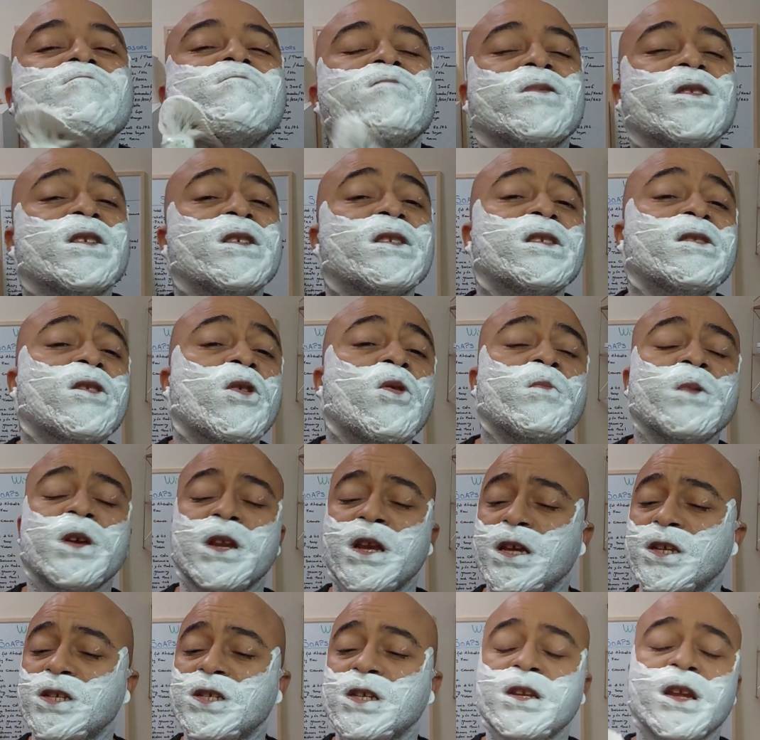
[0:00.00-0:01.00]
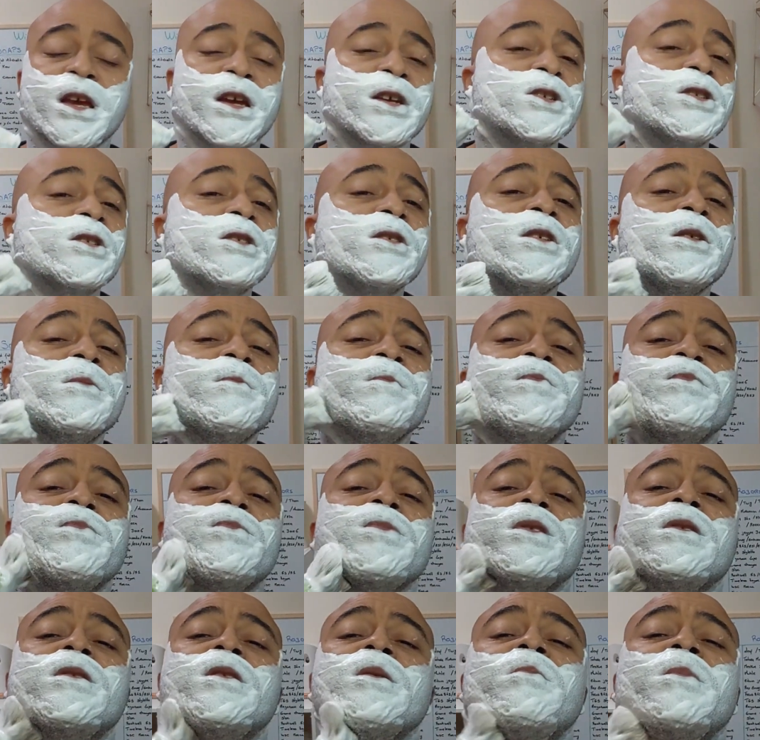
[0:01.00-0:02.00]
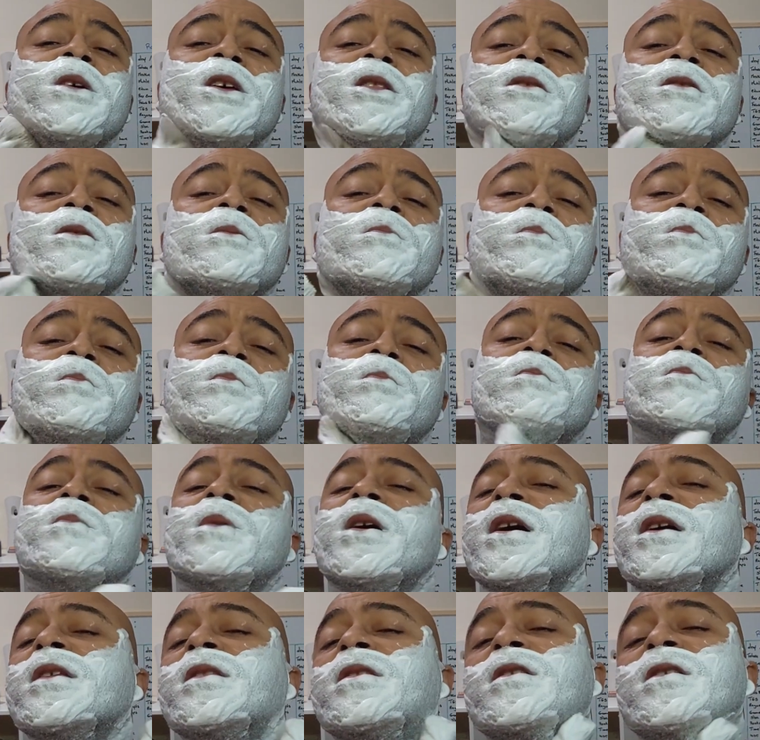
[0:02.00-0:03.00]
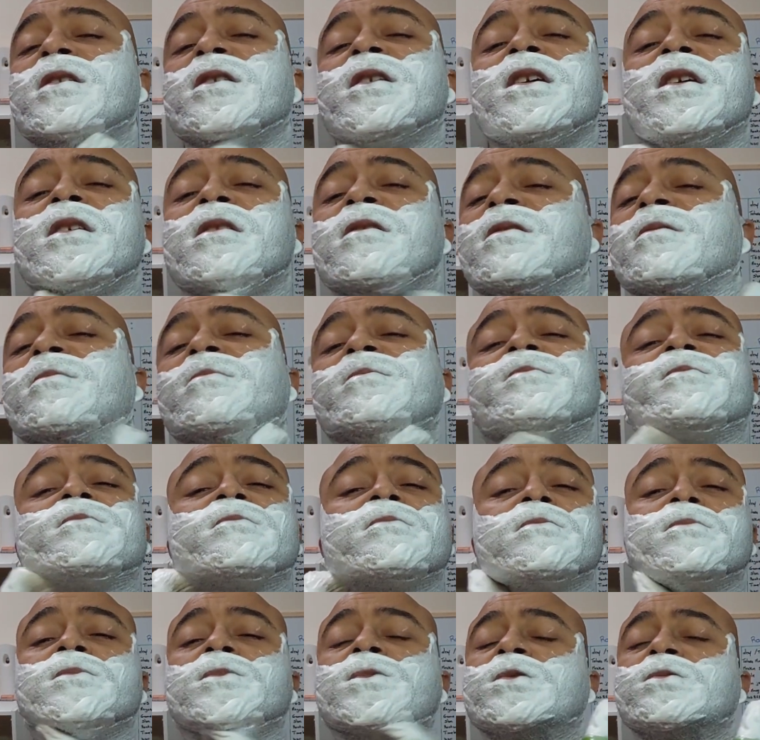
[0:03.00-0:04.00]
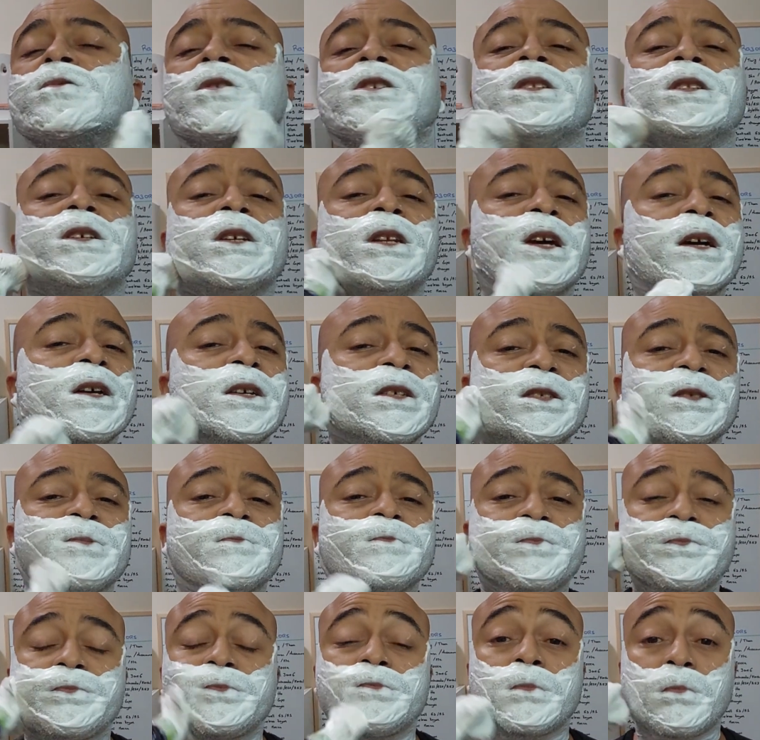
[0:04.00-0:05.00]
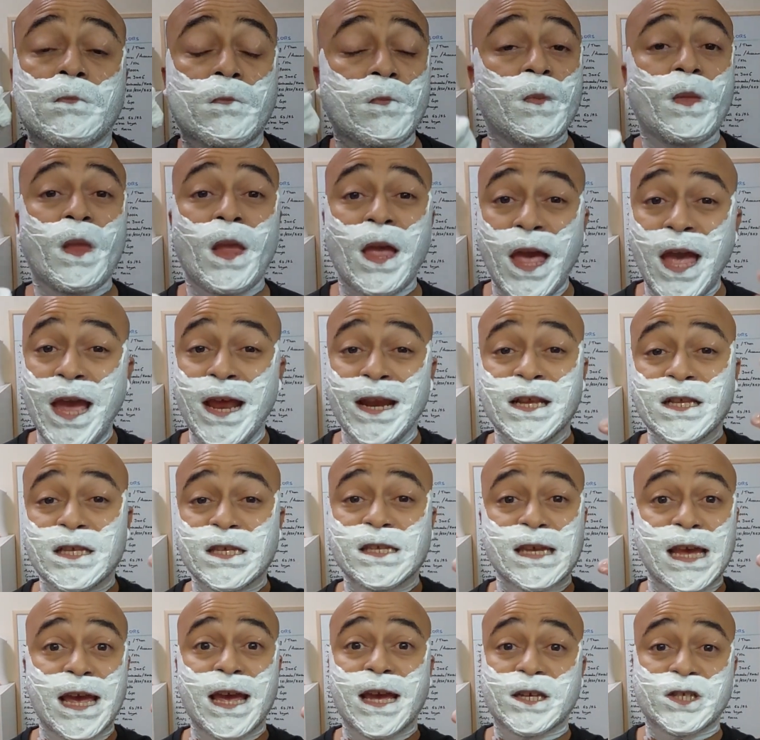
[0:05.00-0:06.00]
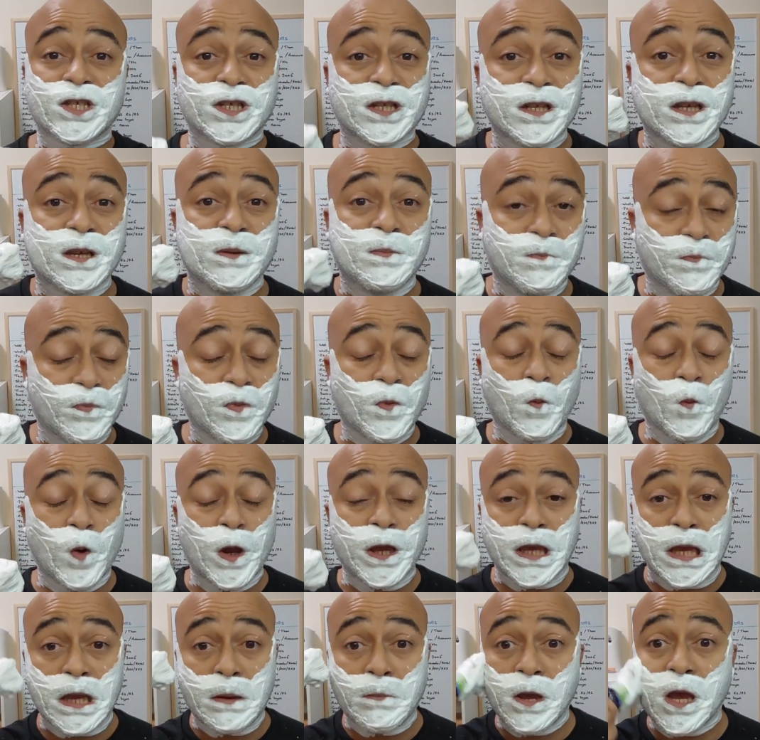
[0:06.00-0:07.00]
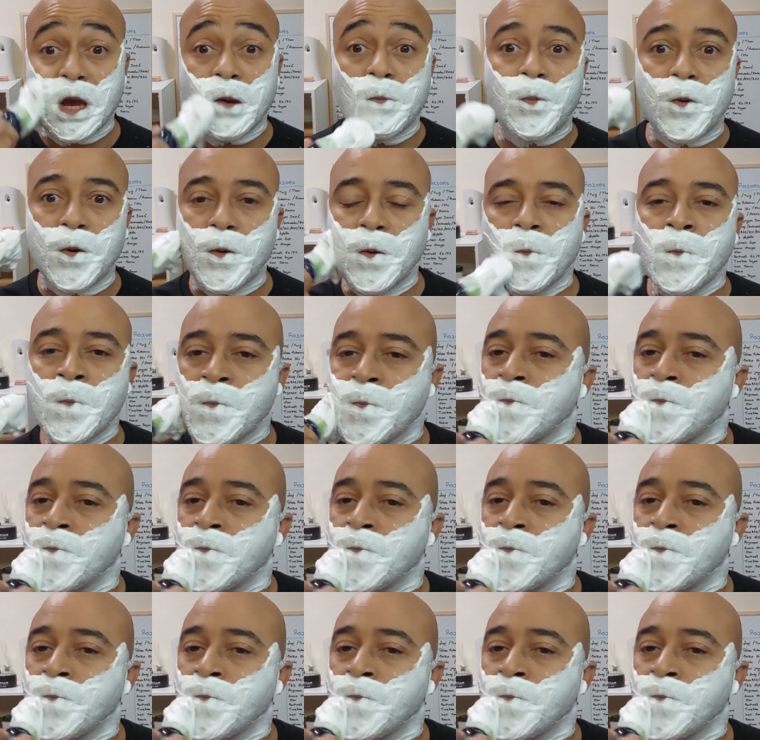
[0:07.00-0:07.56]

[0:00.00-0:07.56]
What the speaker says: This combination, actually, the menthol underneath, really nice. And it's actually waking me up.